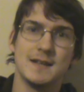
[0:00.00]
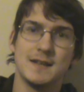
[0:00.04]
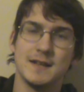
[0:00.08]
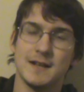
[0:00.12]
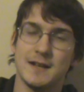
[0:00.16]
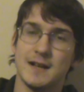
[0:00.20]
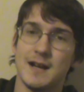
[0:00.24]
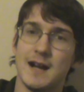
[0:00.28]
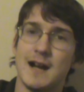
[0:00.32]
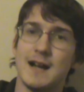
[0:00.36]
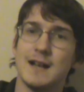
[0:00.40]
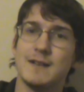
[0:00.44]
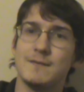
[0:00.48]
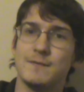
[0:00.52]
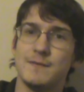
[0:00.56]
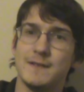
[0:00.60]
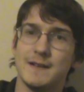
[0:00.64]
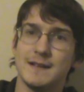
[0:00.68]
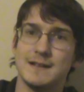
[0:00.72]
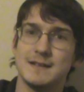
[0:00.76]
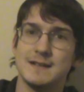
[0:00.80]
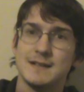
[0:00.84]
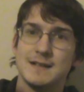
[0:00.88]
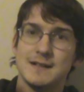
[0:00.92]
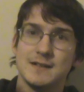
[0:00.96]
The
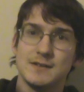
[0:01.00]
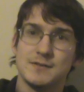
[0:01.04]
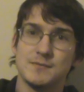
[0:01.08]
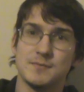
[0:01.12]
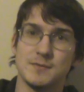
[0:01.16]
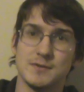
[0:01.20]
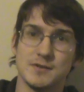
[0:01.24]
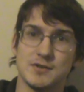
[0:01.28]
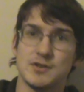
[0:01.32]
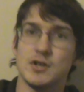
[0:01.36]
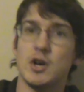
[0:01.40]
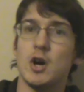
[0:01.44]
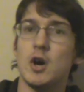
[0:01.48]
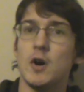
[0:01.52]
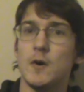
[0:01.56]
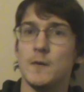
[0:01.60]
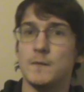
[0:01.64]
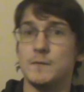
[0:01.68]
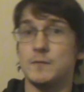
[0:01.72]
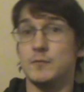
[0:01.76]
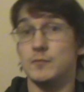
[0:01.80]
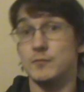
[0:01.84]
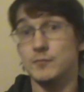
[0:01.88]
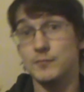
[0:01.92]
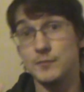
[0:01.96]
conflict is
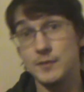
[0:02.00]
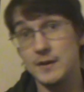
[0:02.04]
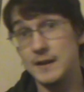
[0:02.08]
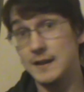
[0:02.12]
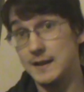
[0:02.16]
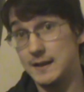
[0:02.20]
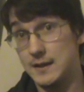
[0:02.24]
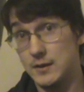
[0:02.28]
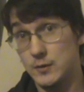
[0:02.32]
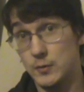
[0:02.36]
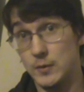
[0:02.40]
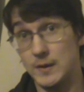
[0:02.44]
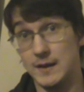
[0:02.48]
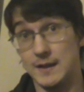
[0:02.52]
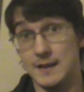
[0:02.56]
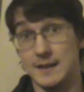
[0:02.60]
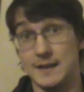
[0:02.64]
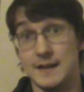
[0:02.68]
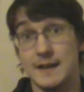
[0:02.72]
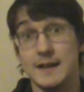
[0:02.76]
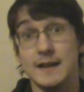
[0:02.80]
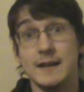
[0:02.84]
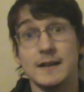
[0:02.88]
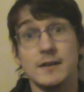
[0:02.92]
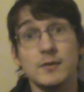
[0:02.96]
resolved really
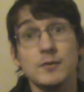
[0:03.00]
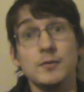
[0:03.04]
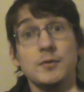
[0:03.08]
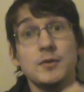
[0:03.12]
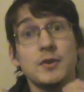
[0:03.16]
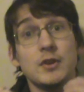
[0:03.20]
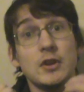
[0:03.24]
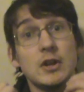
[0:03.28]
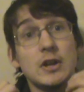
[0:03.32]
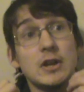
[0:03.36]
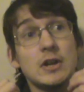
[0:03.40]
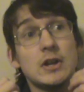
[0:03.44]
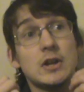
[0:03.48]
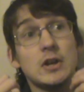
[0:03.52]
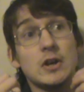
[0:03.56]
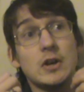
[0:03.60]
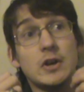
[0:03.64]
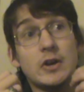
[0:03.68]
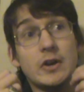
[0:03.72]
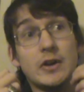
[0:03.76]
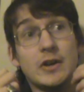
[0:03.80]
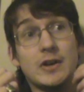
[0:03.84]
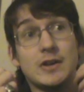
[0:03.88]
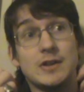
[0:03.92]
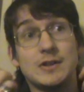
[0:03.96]
quickly, and I don't think
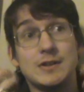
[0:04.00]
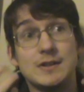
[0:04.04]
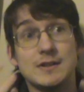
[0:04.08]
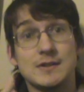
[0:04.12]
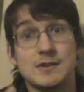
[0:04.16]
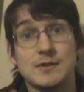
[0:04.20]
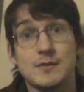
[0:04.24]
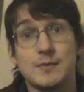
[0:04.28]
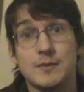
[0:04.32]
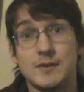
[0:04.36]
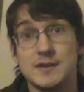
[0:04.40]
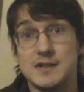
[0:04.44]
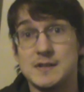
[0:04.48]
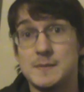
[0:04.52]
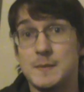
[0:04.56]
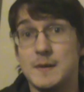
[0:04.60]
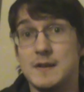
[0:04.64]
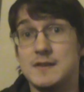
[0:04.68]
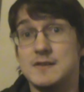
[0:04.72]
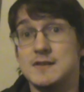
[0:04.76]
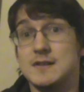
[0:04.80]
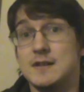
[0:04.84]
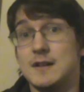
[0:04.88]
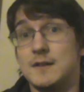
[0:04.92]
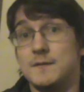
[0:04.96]
Discord
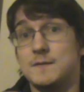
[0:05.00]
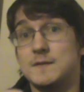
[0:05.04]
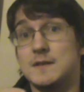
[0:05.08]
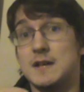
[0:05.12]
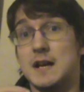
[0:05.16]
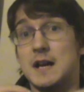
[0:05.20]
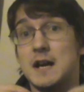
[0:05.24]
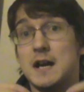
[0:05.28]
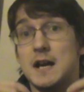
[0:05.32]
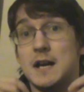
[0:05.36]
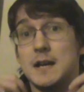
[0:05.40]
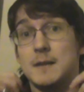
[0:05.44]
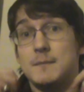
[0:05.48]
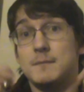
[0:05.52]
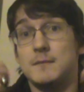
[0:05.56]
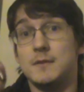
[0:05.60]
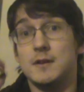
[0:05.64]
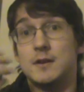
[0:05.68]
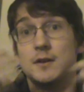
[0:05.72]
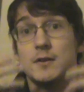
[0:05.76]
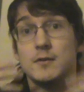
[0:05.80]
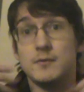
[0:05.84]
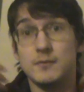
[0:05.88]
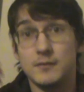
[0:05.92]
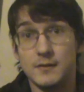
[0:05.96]
spends enough time,
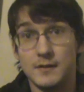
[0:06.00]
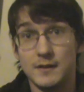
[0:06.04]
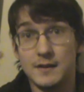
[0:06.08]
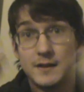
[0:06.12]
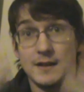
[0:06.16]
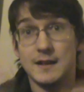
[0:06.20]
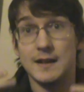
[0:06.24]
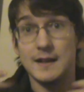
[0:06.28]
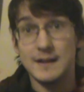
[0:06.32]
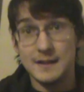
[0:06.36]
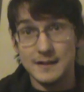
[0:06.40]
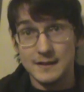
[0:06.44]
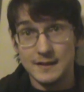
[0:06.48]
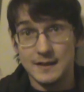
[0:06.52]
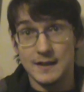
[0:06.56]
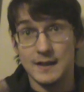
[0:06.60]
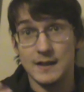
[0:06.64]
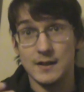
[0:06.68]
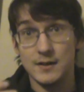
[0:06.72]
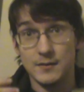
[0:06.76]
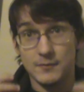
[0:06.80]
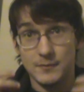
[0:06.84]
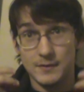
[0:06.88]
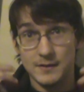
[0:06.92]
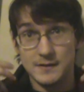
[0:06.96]
getting
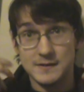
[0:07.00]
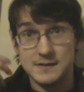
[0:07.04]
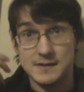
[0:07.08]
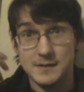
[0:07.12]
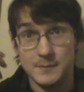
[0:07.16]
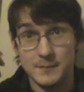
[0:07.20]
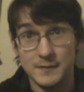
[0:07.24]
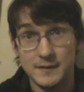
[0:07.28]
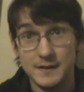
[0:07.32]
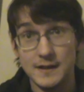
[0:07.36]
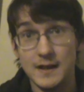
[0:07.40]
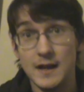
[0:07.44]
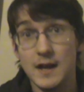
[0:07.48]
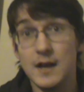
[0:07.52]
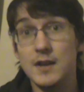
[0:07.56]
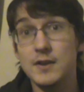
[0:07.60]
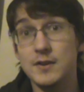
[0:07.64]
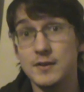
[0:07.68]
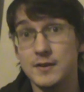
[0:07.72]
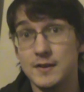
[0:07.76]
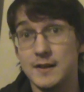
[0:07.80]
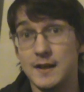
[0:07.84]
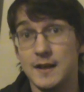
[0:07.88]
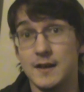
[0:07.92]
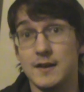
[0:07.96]
together with some of the
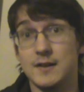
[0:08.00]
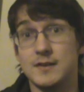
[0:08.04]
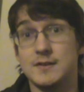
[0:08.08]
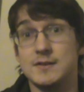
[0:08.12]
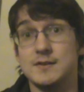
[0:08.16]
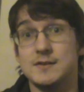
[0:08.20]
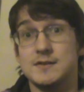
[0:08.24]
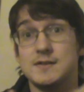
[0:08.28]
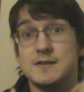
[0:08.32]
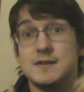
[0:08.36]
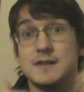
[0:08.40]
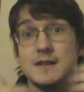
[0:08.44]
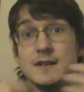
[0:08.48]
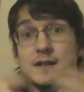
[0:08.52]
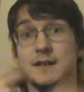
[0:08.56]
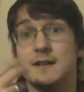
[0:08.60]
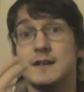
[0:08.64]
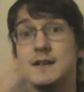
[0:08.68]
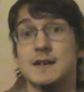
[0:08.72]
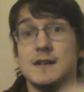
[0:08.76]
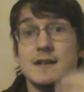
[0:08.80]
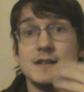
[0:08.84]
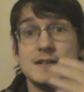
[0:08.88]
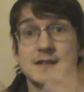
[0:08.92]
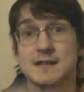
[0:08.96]
other characters to
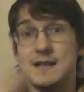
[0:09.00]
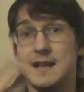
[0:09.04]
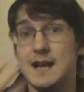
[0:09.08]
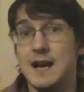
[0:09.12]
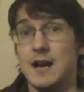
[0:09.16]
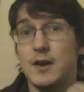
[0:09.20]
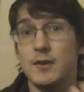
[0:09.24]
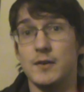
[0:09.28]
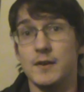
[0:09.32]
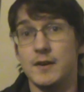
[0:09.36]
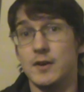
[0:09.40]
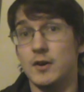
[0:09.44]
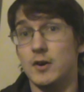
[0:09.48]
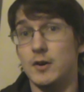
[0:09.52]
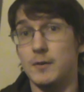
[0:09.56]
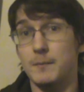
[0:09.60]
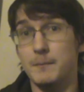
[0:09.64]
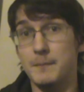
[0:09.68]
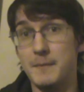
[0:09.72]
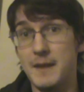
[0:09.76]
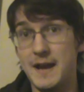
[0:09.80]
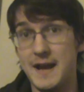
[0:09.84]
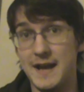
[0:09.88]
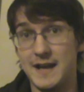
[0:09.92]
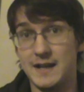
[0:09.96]
see how they all
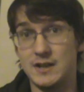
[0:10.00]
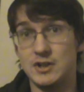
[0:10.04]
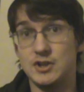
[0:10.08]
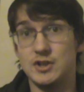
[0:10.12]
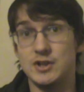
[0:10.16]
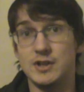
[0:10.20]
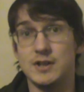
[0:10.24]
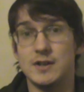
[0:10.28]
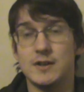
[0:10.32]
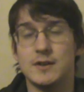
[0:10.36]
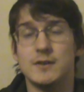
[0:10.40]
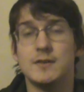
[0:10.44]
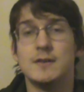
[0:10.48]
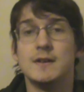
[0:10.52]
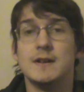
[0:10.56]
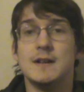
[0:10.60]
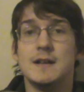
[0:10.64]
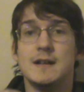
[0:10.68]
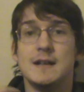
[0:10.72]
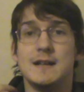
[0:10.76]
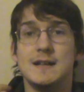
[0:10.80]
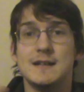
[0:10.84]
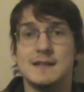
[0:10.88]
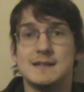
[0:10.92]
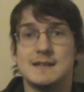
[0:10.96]
mesh.
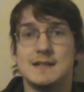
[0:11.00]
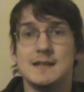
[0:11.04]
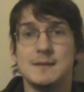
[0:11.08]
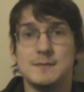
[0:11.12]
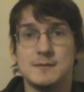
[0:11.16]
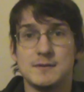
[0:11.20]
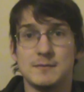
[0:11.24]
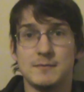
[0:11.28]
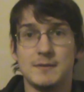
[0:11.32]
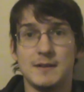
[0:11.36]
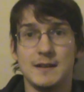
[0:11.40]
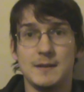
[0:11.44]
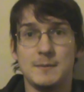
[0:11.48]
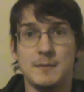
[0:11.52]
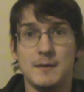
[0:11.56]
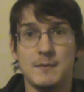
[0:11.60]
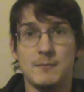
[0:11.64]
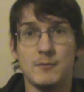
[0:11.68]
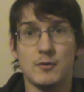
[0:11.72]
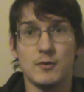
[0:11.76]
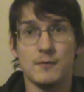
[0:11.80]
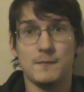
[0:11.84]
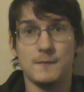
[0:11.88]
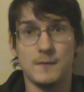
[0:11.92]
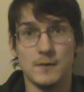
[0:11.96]
It seems to really be
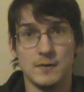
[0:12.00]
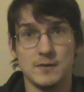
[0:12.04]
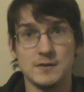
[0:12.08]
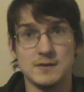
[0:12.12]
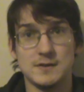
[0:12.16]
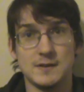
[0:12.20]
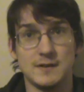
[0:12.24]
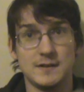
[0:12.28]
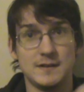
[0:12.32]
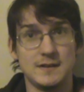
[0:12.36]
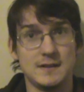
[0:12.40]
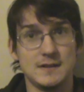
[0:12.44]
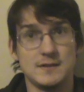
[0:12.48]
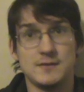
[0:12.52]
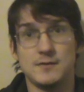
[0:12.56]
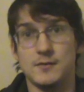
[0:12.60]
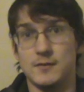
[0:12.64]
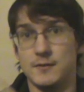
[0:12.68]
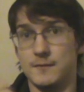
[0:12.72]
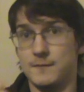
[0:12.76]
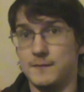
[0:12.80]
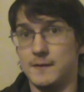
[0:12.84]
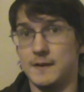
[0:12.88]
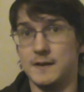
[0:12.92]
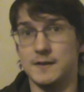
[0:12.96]
more focused on
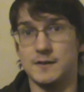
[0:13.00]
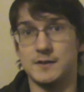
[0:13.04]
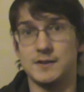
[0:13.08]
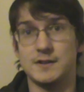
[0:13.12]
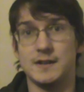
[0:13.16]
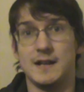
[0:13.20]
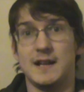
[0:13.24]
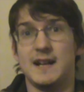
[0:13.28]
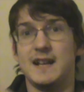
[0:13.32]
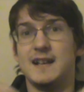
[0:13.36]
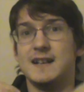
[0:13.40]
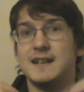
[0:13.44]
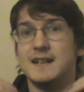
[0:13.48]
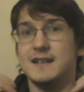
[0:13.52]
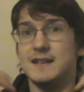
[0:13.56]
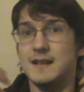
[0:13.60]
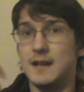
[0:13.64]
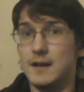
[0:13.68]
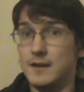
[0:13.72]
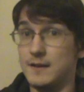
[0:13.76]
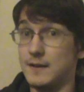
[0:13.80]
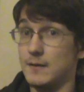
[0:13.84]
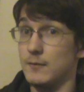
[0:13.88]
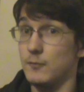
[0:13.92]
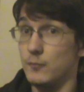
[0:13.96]
Discord Fluttershy, and
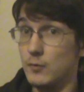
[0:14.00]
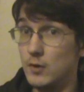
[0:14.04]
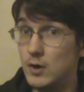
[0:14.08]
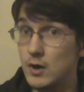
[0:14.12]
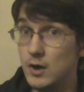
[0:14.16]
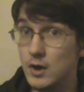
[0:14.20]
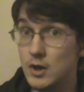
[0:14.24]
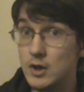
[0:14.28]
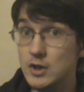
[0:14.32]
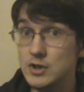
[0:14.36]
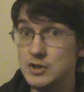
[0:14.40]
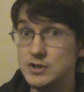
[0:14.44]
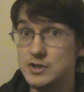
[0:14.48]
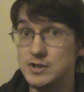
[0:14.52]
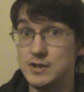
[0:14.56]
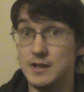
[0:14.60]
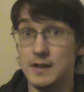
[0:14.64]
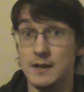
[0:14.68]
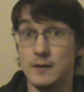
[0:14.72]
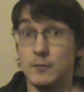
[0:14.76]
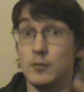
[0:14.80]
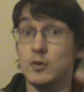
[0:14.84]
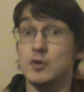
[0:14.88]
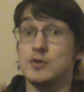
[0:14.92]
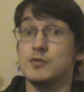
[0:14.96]
now that works,
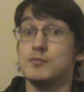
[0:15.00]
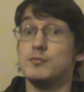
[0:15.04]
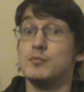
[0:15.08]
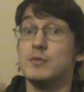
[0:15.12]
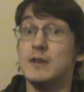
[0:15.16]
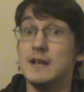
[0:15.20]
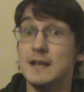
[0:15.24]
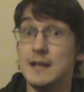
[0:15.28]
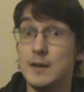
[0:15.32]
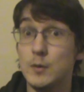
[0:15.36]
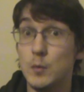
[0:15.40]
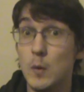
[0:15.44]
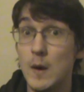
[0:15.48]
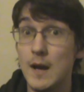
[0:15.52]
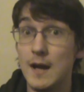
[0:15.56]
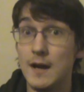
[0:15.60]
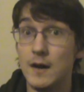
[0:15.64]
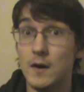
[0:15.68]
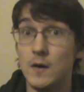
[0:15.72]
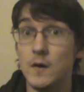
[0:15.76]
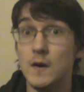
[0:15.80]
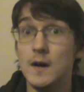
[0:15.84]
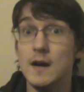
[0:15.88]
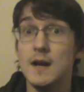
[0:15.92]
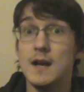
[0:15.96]
and it works really
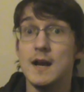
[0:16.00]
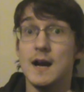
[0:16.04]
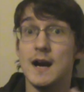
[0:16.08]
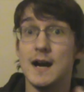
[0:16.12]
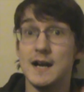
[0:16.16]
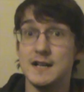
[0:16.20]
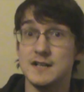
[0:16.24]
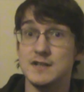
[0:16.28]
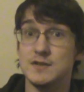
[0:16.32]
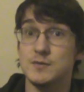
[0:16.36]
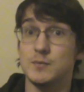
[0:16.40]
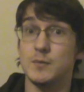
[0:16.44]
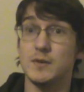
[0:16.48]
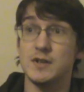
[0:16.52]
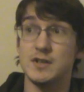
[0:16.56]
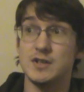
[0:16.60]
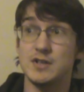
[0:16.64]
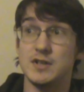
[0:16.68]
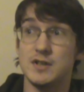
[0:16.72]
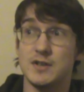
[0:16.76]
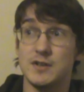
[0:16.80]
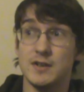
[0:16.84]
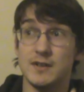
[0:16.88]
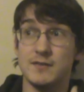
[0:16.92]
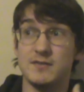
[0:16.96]
well, I just wish
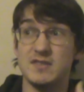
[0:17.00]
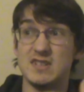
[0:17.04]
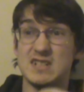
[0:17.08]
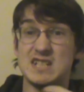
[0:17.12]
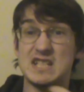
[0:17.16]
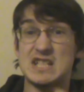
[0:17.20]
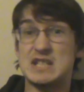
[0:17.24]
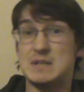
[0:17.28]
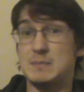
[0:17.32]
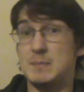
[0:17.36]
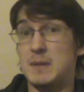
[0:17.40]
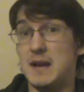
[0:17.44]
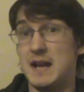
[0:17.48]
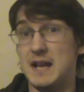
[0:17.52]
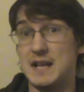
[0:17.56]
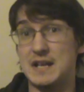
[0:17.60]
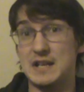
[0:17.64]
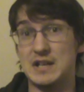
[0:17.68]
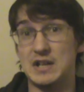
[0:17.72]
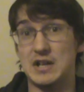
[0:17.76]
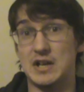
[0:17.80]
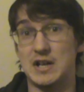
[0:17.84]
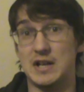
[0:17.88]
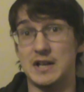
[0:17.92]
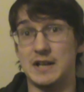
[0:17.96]
he could have
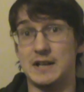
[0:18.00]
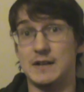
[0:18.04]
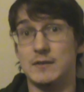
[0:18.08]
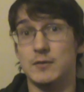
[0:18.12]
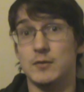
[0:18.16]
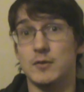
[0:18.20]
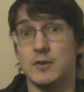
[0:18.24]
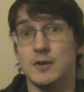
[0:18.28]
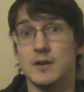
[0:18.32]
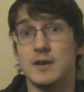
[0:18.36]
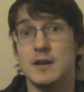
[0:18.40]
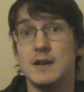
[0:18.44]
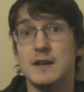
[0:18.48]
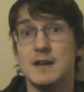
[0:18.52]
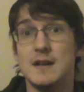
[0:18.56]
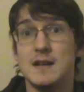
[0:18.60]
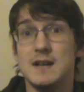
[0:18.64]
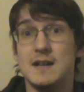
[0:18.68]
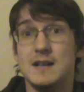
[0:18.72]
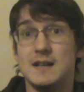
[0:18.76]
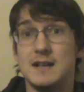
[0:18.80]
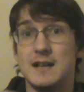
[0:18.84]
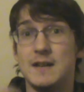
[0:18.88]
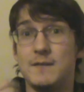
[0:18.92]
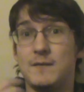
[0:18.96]
expanded on it, or
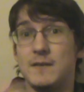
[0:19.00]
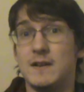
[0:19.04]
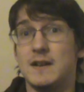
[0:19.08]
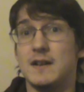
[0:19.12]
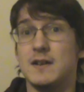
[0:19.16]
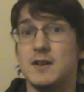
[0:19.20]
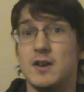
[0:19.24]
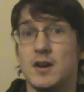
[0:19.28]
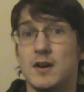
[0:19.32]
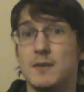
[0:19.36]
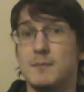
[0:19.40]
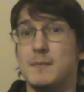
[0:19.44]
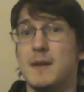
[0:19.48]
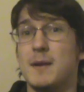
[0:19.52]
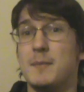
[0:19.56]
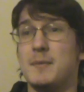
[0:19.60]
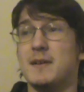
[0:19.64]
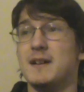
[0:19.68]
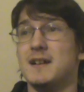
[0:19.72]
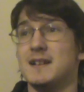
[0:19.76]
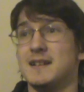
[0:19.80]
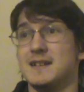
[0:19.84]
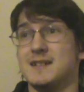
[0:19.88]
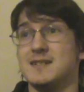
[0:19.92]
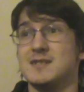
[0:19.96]
if it had gone
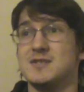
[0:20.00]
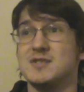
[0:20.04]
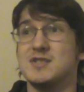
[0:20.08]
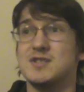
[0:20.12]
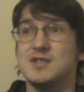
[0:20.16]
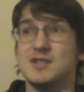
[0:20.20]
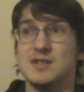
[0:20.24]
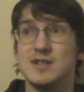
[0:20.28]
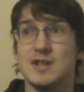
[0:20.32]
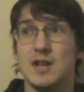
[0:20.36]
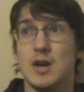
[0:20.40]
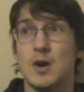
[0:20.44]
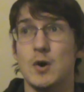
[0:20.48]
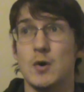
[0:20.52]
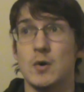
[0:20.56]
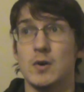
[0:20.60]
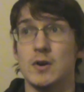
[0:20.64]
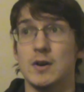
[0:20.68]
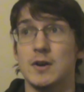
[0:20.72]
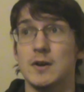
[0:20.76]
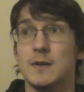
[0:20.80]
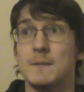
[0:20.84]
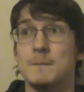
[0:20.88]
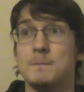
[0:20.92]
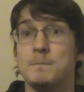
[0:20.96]
maybe a little
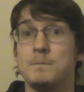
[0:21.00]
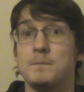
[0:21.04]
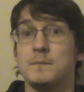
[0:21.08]
slower.